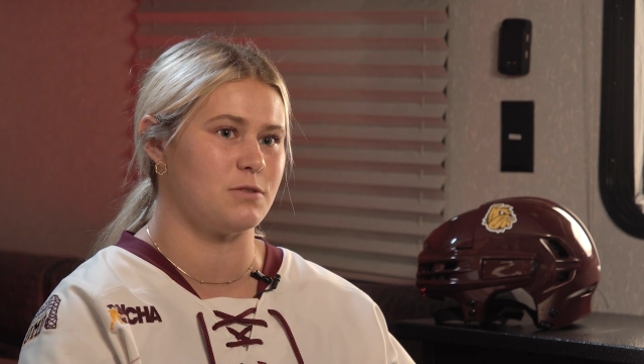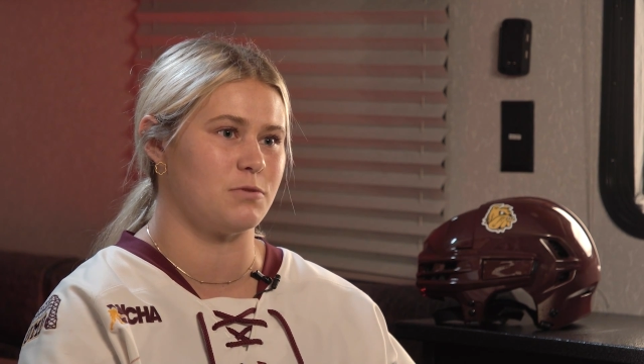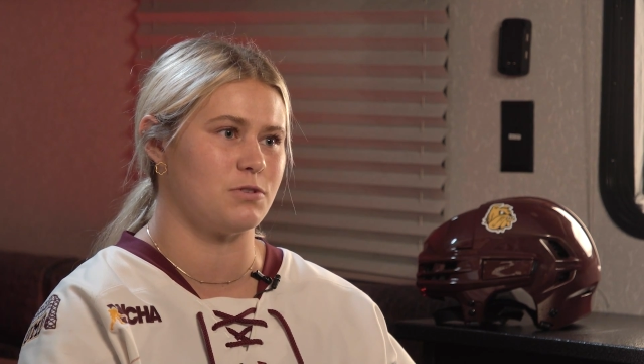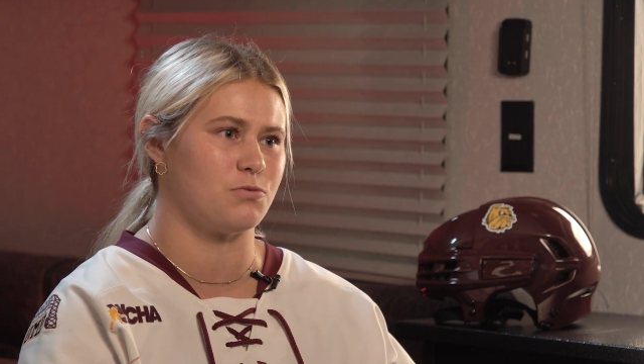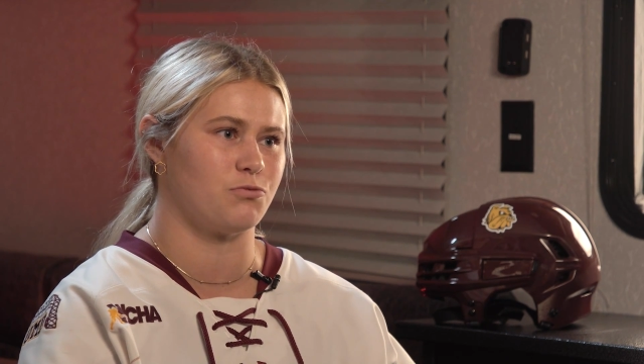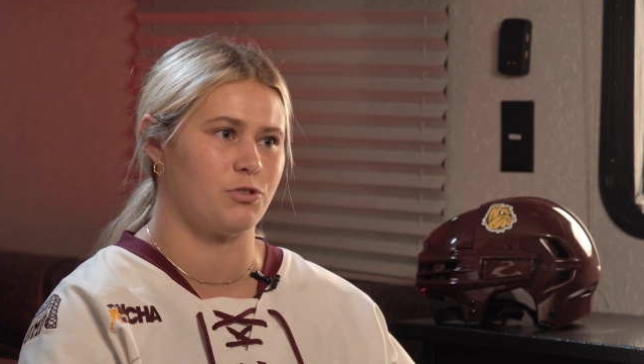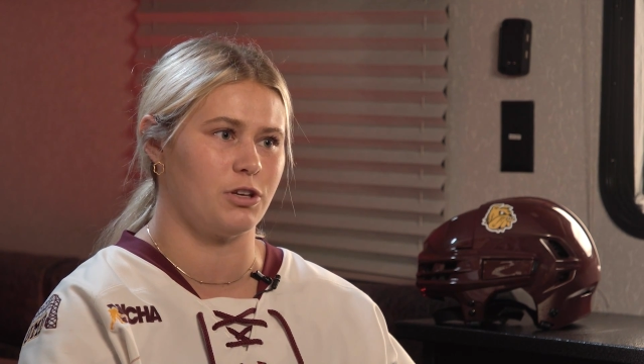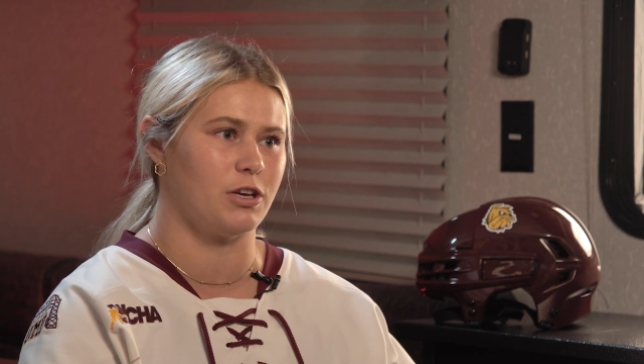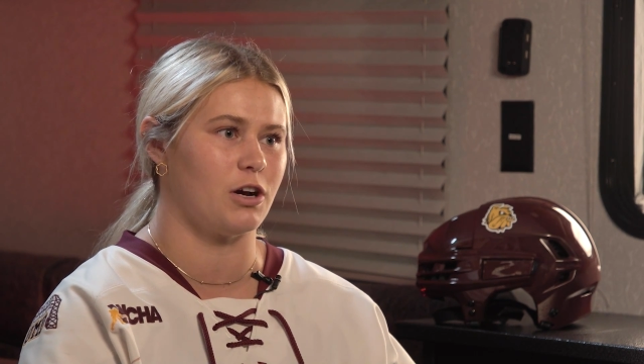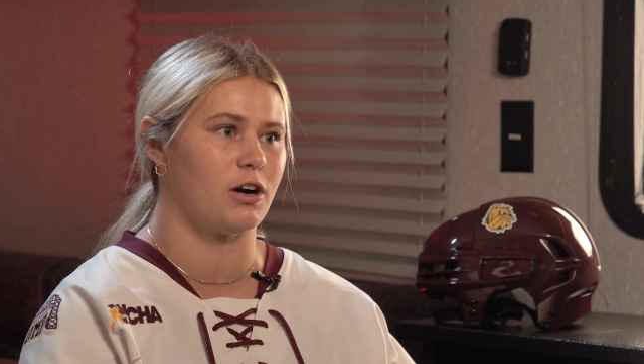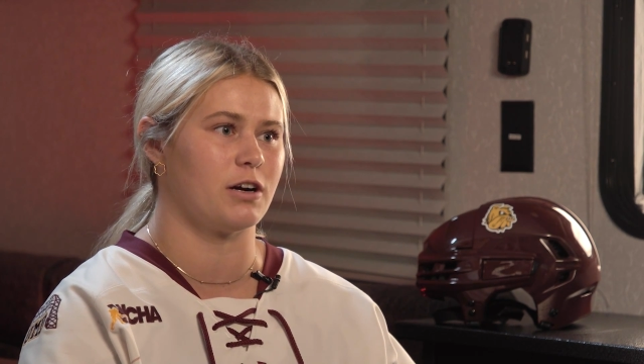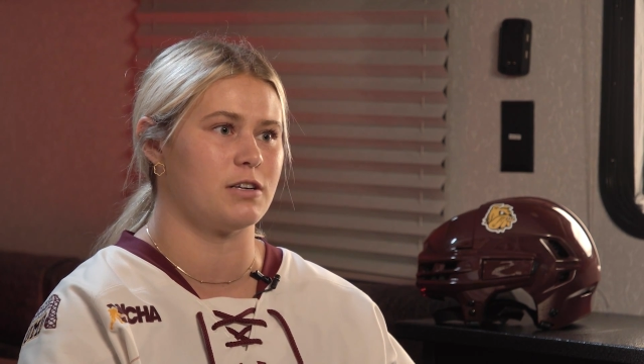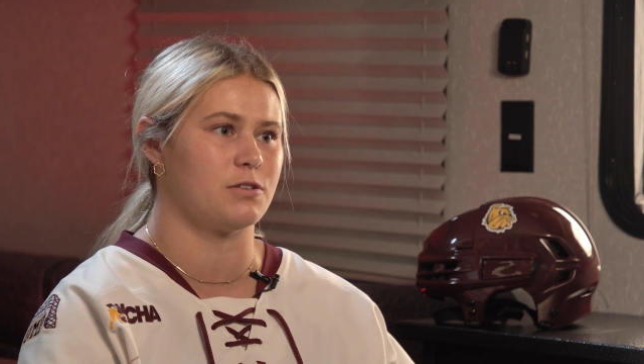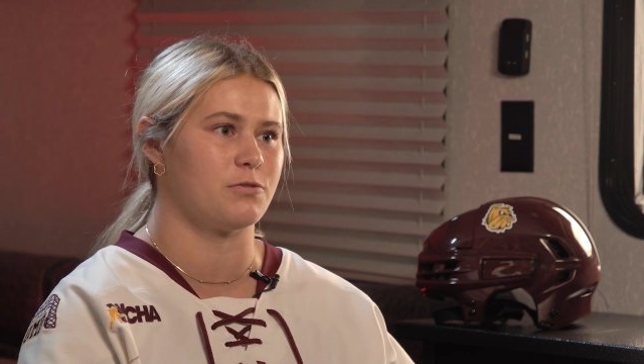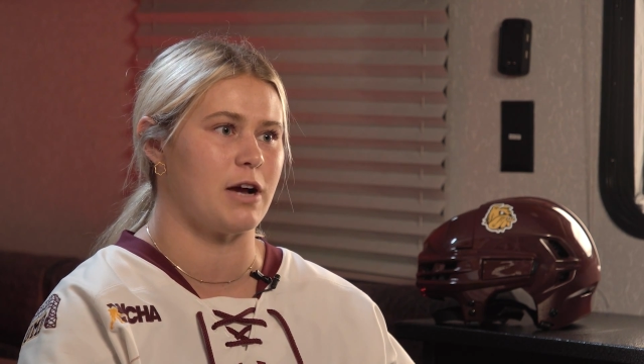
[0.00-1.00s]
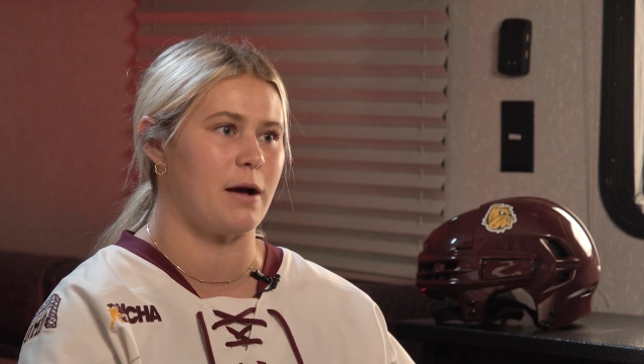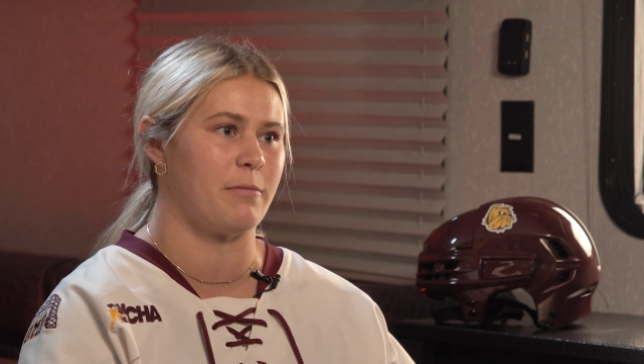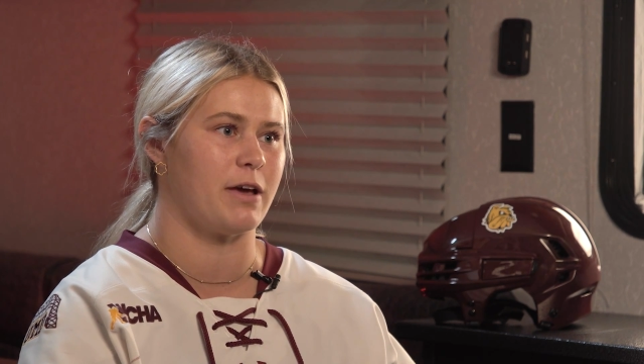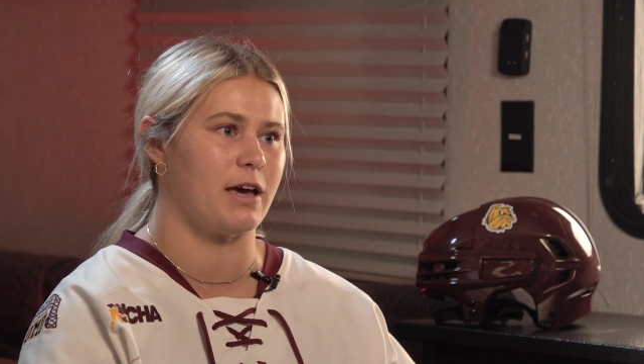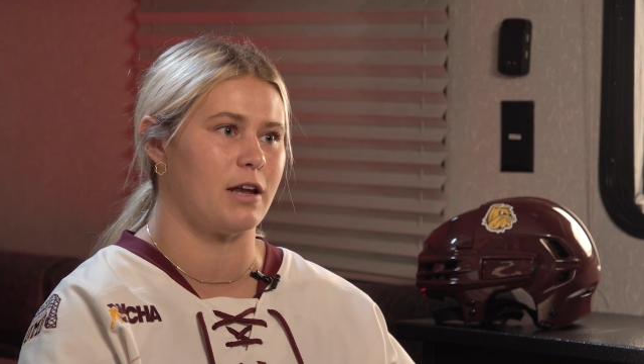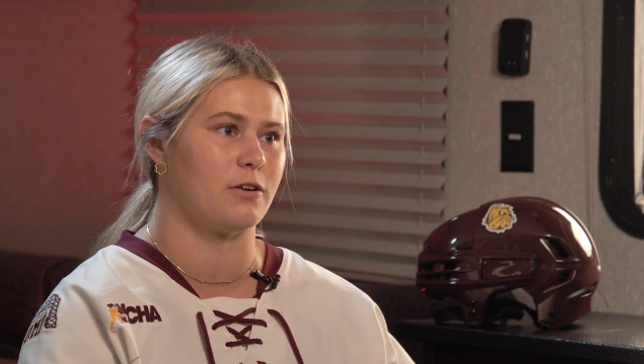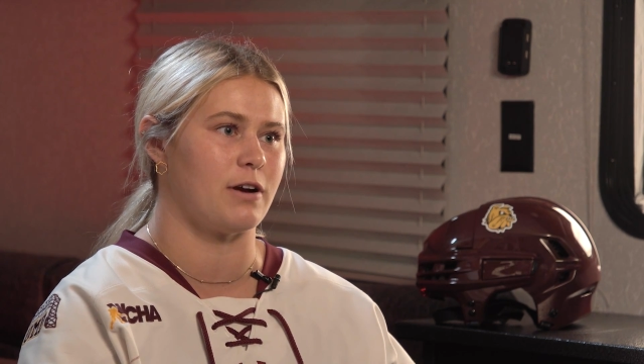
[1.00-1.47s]
was really hard to wrap
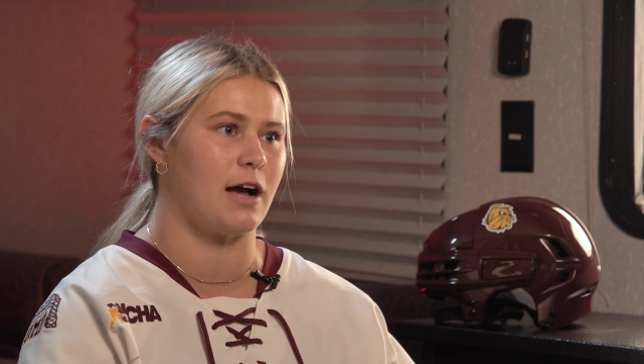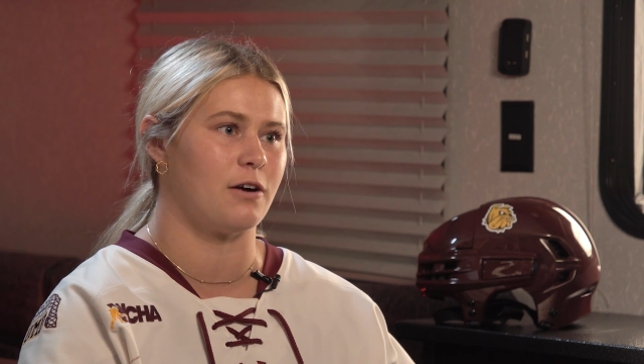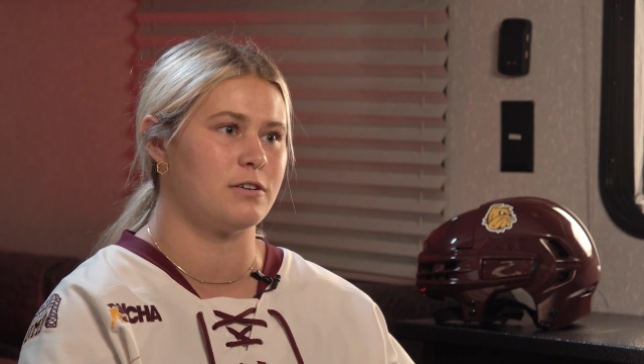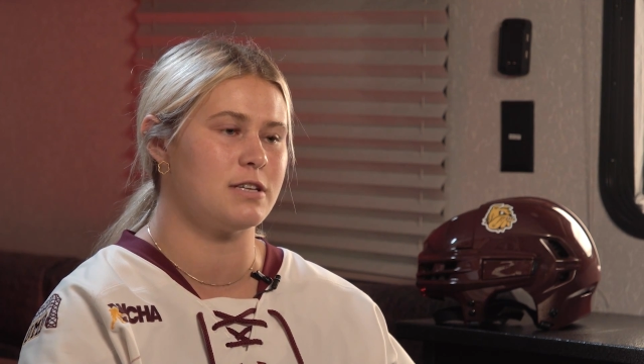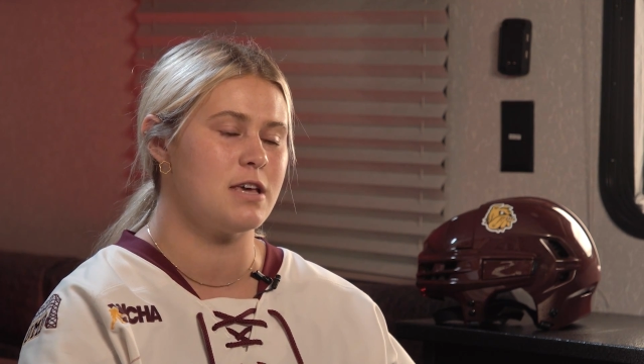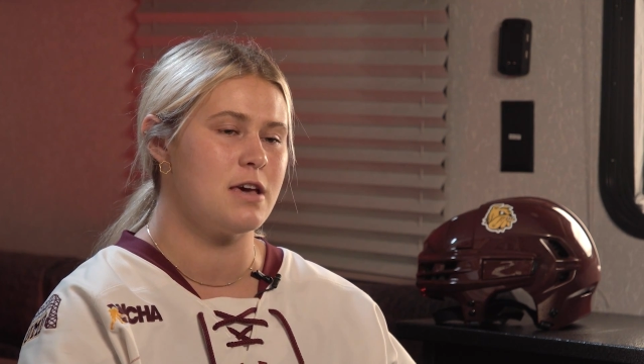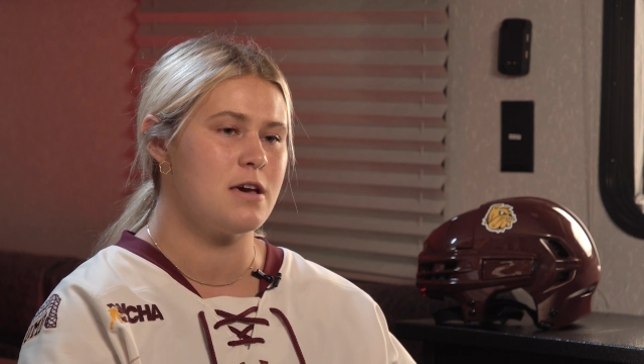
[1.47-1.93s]
my head around.